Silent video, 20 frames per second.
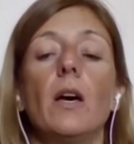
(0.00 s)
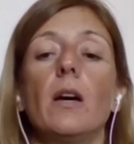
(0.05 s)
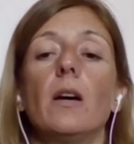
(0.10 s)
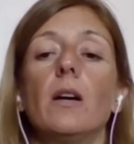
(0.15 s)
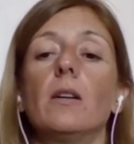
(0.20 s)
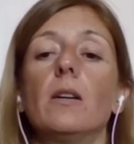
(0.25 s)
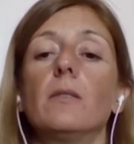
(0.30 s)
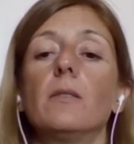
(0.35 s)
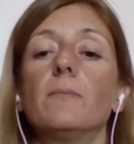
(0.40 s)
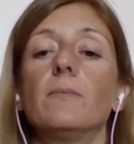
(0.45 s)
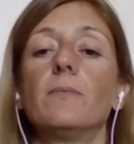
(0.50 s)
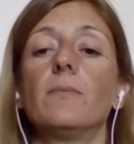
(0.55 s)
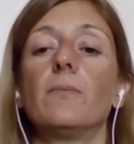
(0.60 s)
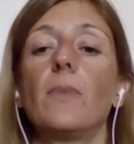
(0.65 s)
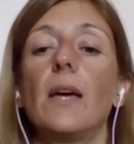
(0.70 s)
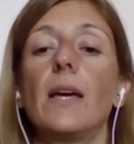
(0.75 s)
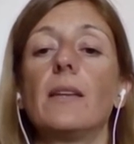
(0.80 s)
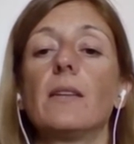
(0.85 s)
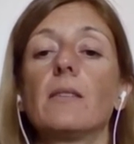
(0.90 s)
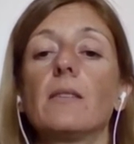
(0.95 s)

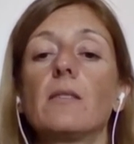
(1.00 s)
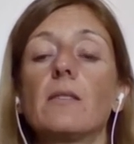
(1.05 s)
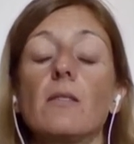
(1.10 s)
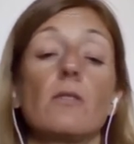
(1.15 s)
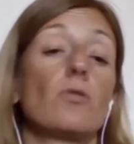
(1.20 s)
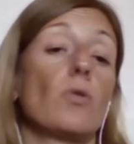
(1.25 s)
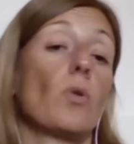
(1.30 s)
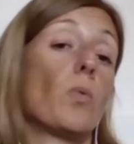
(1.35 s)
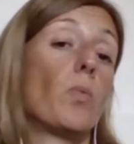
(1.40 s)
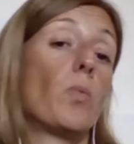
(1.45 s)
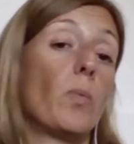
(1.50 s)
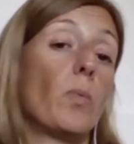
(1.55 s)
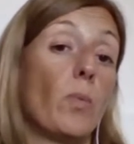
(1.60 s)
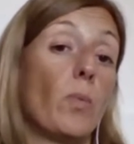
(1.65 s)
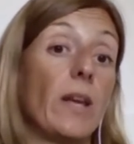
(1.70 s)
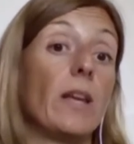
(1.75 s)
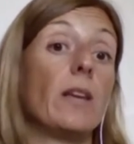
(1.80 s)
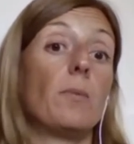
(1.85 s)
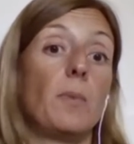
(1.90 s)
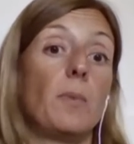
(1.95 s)
And so
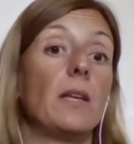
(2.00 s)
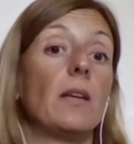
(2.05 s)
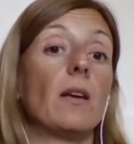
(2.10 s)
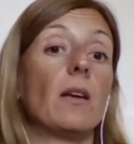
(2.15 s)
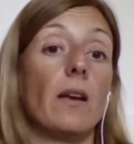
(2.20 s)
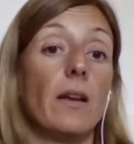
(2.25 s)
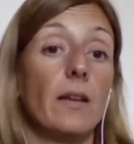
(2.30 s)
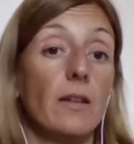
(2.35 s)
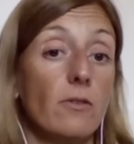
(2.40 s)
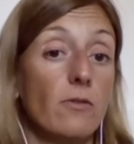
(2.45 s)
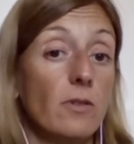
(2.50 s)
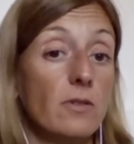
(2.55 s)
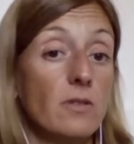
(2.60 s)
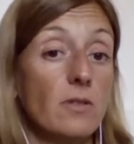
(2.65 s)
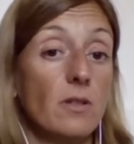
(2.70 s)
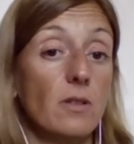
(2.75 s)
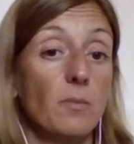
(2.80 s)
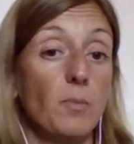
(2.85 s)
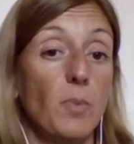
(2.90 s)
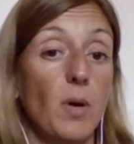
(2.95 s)
we need media
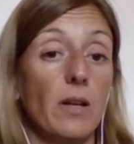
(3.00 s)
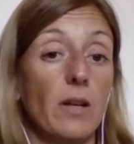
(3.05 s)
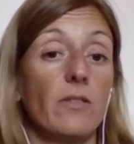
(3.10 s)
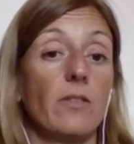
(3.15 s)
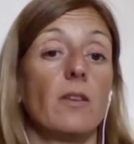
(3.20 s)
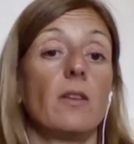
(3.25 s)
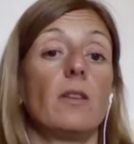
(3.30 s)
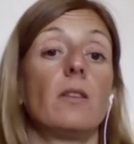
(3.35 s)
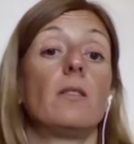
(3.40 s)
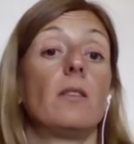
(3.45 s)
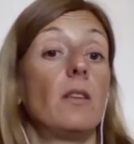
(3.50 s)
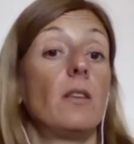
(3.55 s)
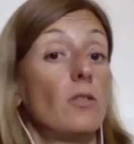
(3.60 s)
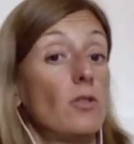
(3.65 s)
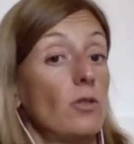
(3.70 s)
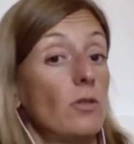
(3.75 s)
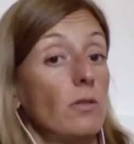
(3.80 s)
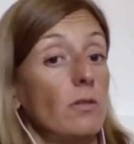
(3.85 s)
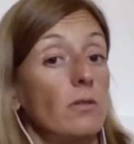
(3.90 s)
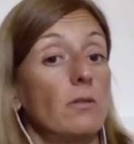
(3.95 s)
literacy policy,
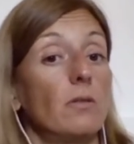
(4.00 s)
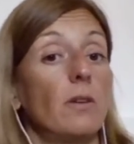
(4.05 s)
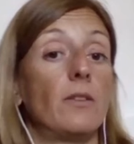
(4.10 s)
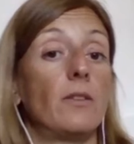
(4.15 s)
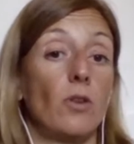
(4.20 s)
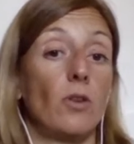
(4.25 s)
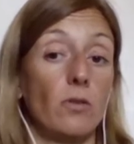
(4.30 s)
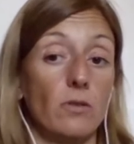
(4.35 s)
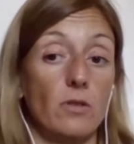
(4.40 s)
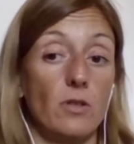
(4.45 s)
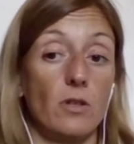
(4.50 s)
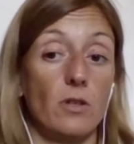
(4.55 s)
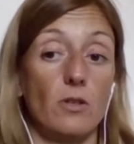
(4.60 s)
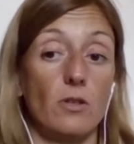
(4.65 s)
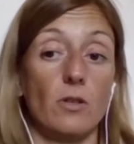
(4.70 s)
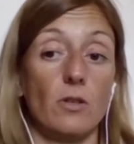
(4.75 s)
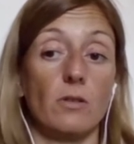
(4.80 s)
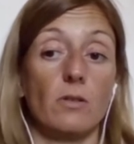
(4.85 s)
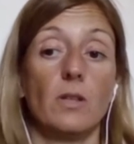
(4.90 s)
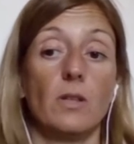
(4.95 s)
digital and
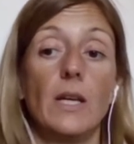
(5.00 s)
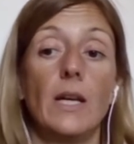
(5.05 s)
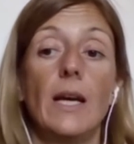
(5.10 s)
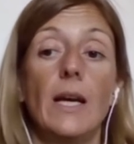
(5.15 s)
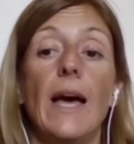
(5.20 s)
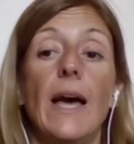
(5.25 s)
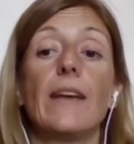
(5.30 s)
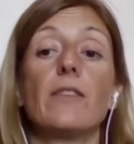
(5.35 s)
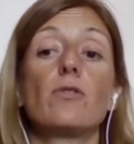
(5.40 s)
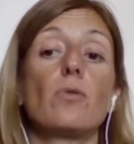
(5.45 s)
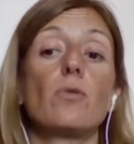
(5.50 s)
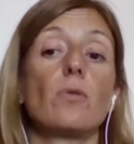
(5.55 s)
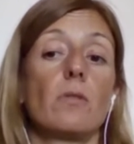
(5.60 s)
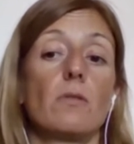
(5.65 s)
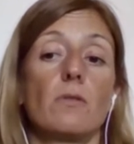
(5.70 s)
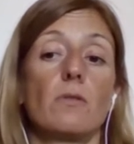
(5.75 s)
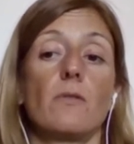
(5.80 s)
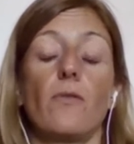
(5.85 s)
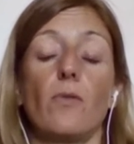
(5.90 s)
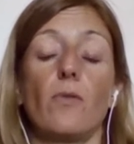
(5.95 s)
non-digital, and so on
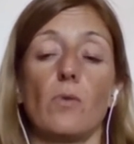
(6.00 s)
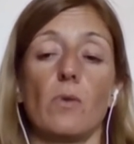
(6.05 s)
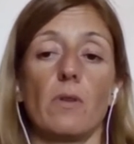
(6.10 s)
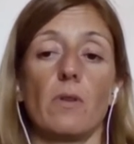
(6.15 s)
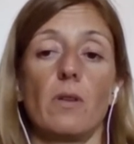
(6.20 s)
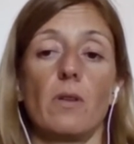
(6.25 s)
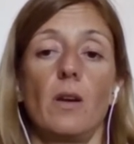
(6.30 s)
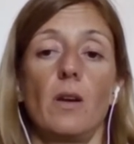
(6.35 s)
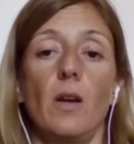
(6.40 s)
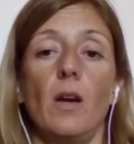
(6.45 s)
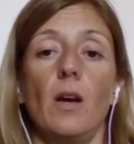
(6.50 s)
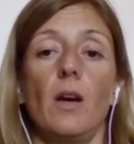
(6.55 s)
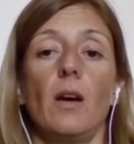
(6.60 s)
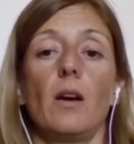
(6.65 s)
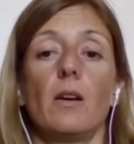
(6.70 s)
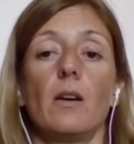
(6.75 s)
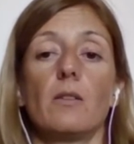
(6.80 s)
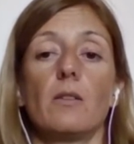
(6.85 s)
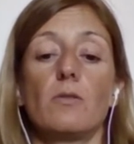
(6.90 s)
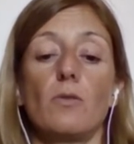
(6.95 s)
and so forth.
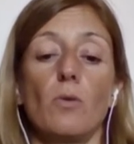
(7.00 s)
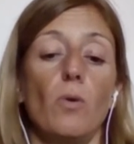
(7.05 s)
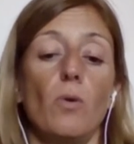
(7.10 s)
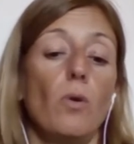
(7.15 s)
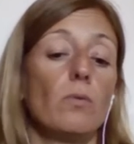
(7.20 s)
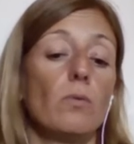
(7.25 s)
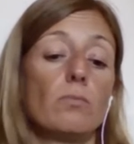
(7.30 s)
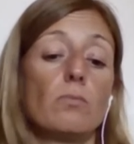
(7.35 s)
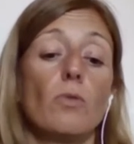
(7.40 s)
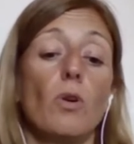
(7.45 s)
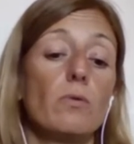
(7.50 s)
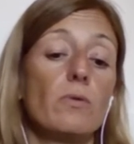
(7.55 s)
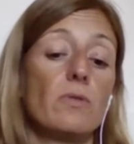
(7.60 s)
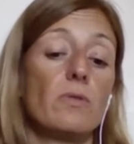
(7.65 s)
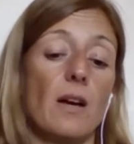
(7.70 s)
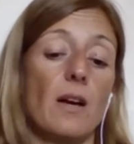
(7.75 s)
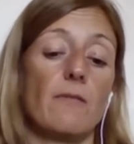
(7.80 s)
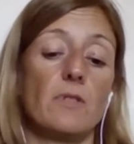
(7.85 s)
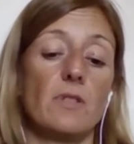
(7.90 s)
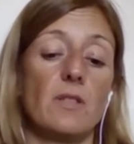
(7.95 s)
So all
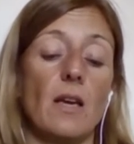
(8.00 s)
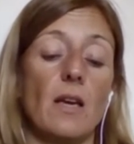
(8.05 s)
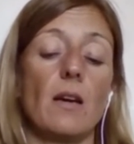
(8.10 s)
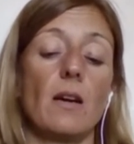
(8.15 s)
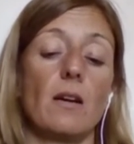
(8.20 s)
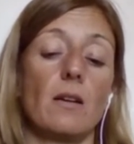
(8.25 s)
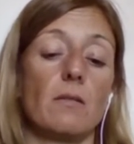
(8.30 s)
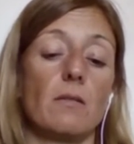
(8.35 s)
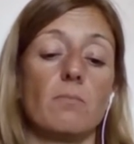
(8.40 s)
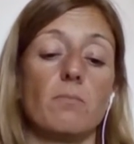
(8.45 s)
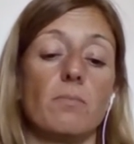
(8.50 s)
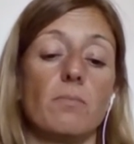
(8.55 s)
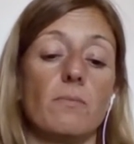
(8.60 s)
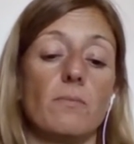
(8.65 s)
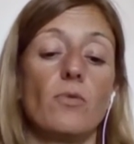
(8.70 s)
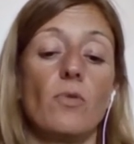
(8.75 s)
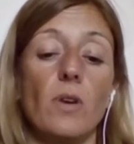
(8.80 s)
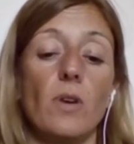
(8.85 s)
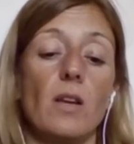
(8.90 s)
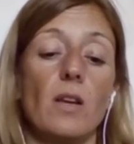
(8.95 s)
those, I would say, are
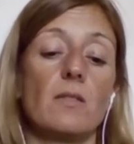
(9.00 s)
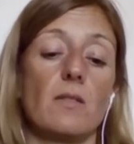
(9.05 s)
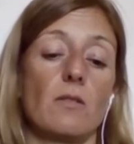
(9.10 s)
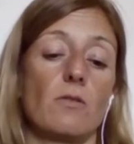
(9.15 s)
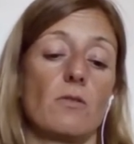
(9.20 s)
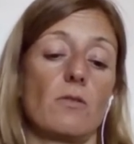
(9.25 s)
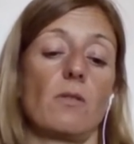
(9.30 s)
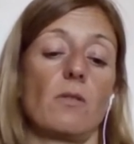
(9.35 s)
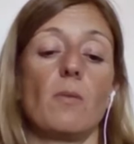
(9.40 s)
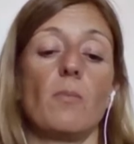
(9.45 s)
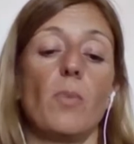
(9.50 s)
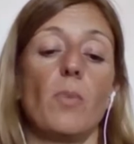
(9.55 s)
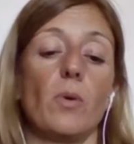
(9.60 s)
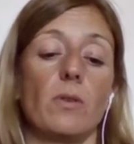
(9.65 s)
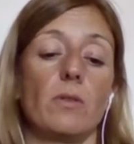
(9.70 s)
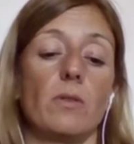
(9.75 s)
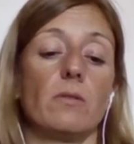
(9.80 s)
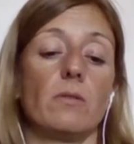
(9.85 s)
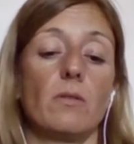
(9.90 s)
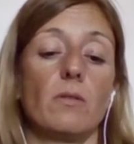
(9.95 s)
three essential
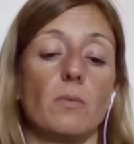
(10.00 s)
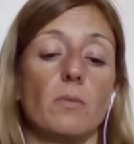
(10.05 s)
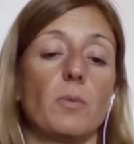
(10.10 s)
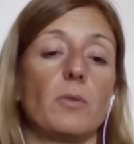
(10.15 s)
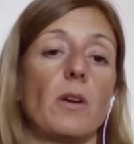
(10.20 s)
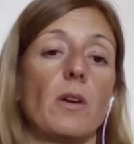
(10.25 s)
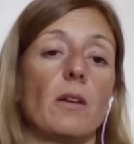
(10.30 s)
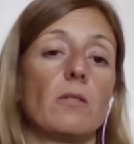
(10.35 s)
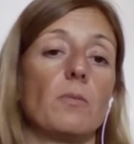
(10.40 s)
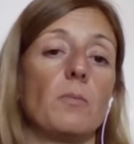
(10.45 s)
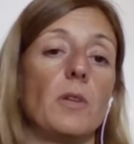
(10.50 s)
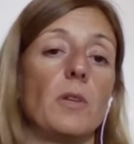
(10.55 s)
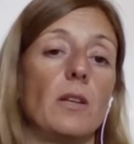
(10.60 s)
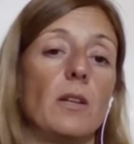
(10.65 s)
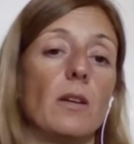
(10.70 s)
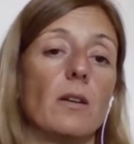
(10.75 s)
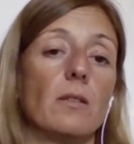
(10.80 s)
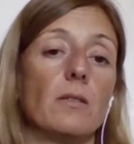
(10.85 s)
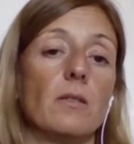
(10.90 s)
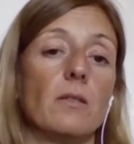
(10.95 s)
components to protect
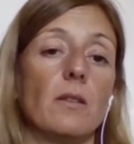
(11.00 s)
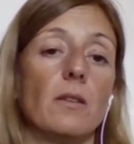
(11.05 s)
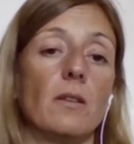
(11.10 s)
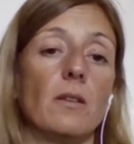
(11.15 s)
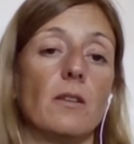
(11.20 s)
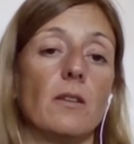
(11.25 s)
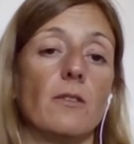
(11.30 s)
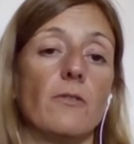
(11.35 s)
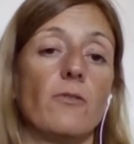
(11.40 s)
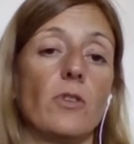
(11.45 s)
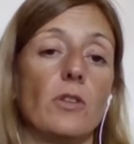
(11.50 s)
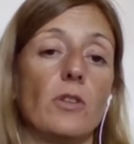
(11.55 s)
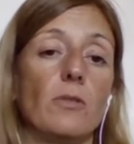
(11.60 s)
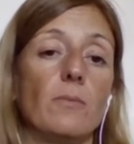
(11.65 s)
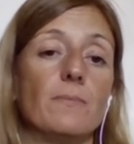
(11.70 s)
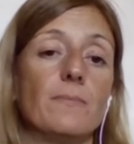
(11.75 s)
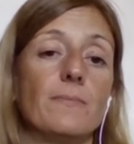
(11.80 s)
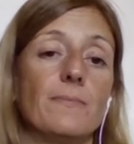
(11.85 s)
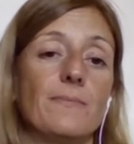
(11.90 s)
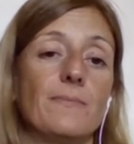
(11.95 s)
media freedom.